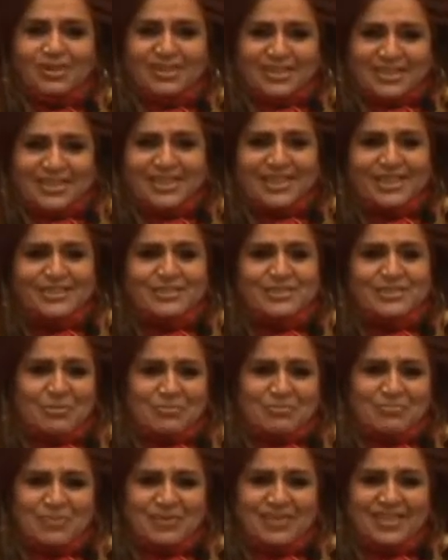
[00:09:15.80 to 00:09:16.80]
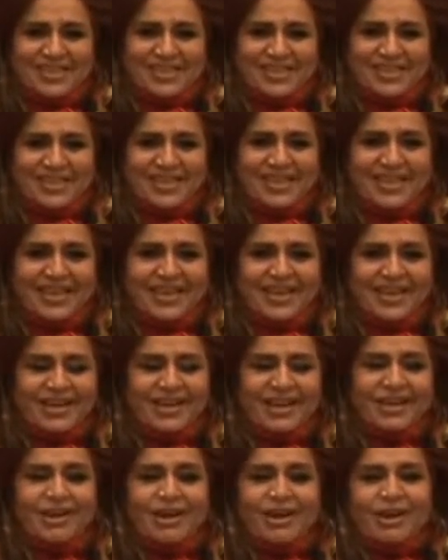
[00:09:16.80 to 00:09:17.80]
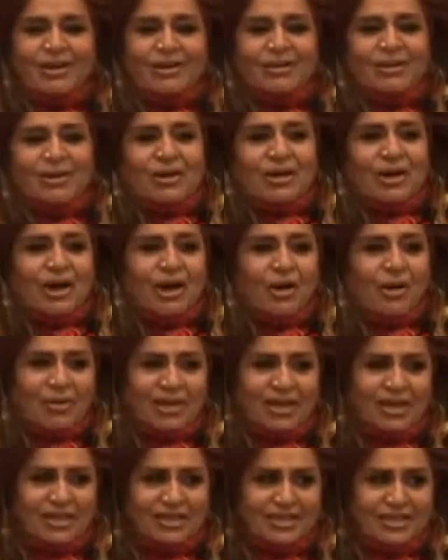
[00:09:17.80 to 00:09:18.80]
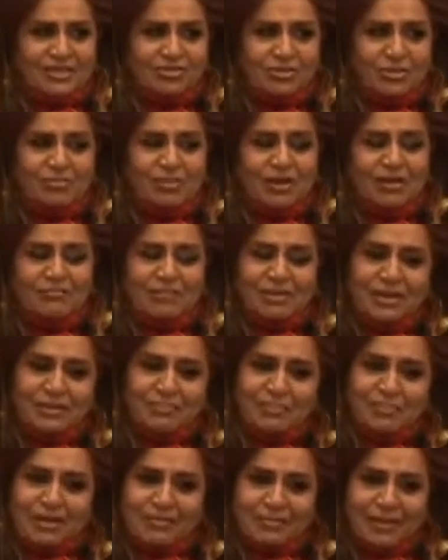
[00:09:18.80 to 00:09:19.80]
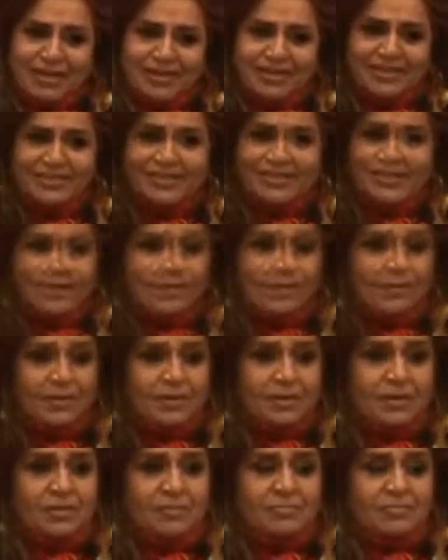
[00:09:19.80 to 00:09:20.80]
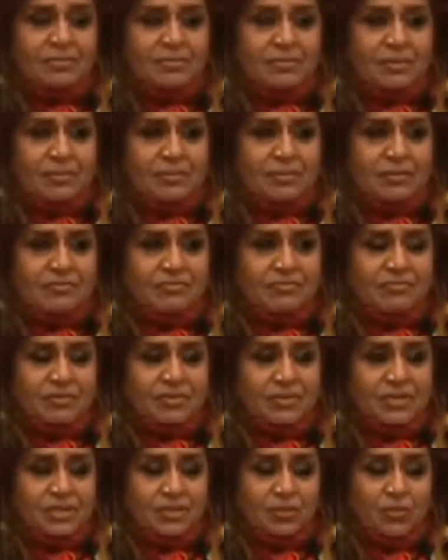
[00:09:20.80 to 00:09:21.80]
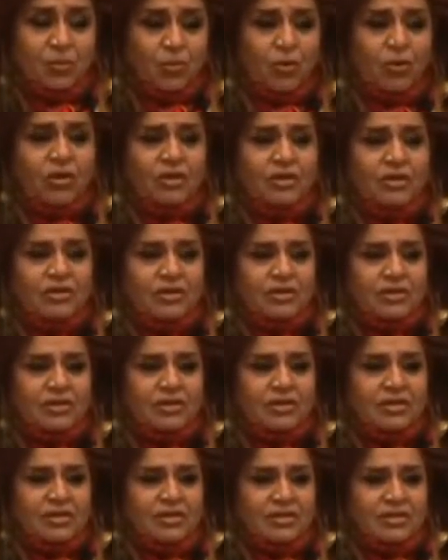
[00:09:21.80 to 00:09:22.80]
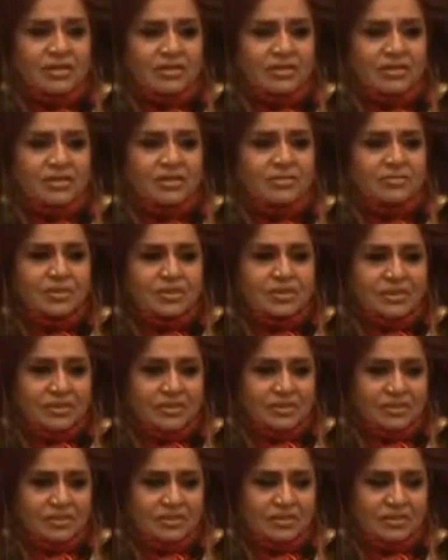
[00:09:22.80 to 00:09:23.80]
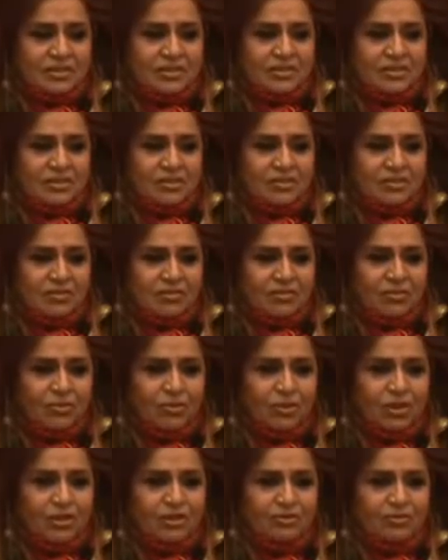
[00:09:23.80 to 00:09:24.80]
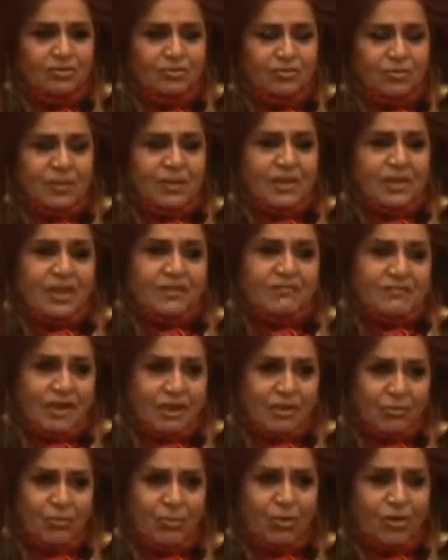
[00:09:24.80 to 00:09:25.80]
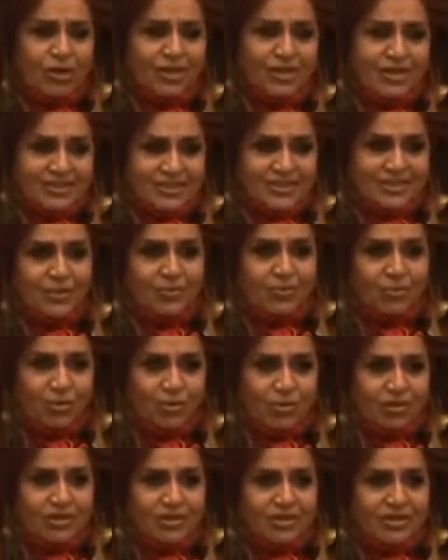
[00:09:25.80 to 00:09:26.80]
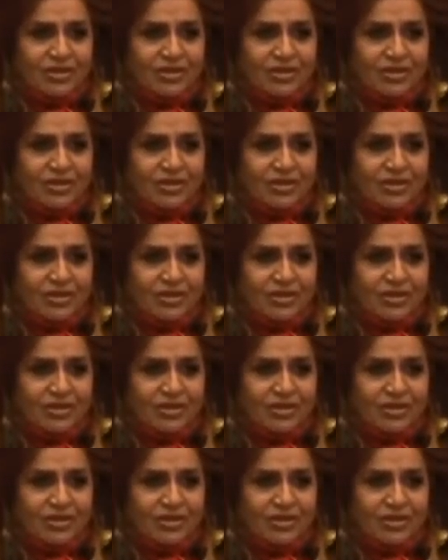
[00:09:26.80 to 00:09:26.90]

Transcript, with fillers: nothing can stop me. uh, how, how, can anything stop me? I've made up my mind. But remember, there's a wall. There's a method of walking through. If I'm walking and see a wall,